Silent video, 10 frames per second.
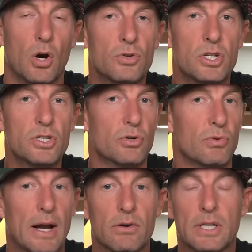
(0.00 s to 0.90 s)
coaches
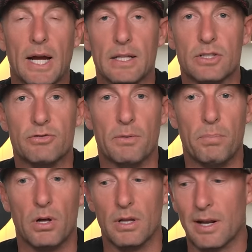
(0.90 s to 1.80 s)
around college
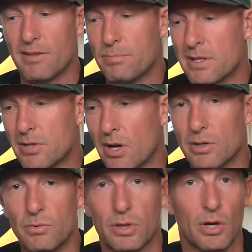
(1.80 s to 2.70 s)
football and i've been
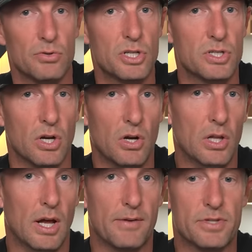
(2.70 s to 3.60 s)
talking with coaches
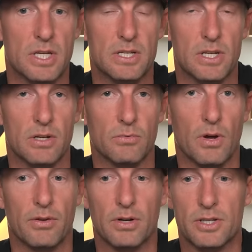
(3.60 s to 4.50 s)
all off season
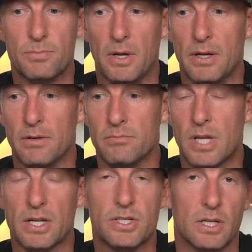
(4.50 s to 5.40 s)
whether it's been
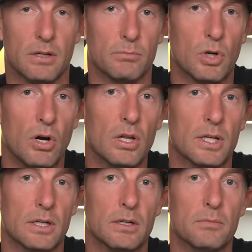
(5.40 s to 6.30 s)
texting them
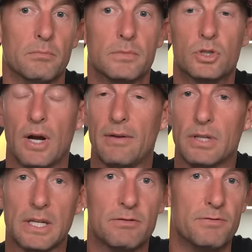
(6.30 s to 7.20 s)
calling them
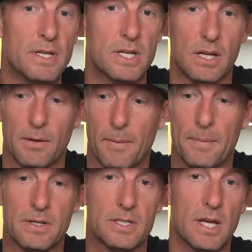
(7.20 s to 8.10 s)
traveling and visiting them
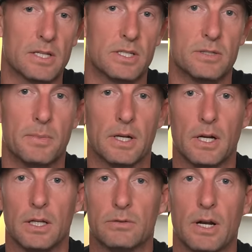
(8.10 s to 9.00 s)
i've been to texas i've been to
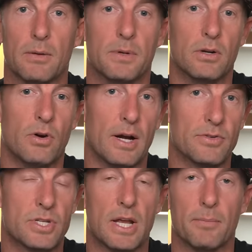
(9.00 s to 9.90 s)
colorado i've been to ohio
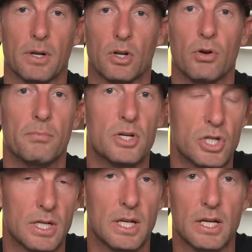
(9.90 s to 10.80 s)
state i'm going to go to
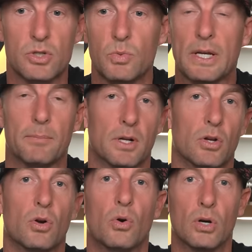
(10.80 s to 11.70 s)
michigan next week i'm going to
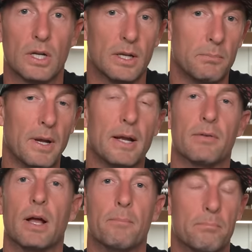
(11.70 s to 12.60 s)
go to oregon in may
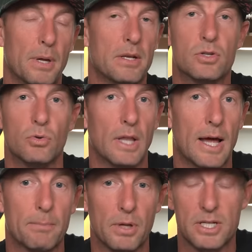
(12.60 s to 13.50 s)
i've been to a
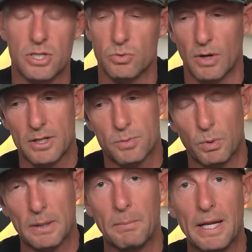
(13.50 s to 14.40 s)
lot of places we've got
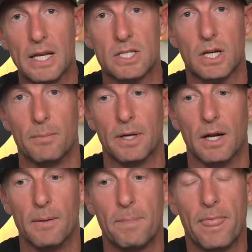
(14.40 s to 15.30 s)
spring meetings
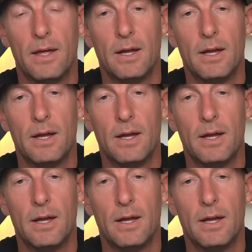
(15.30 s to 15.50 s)
coming up